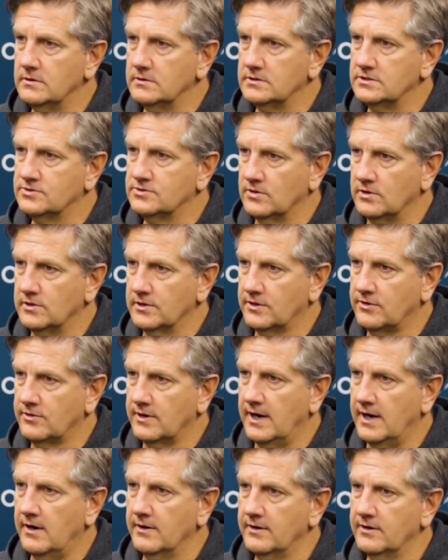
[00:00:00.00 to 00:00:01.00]
You know, he's drawing a
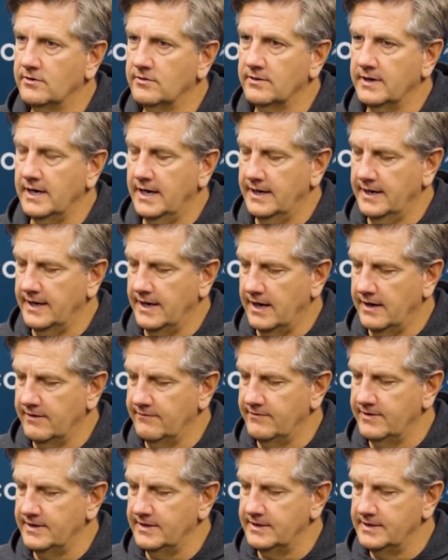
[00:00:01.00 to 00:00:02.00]
crowd and creating out
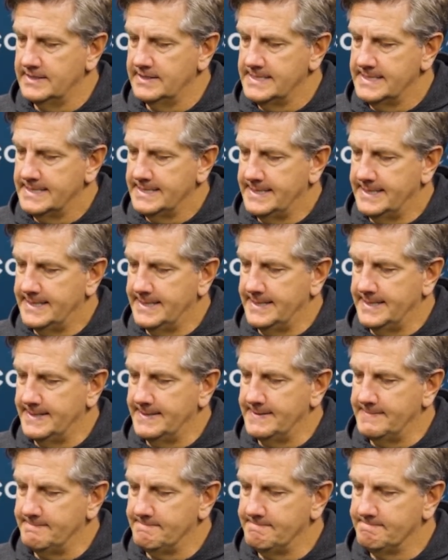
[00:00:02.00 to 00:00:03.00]
of it.
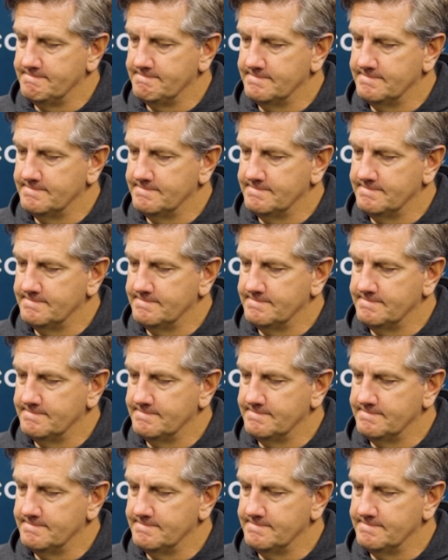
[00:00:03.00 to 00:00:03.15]
You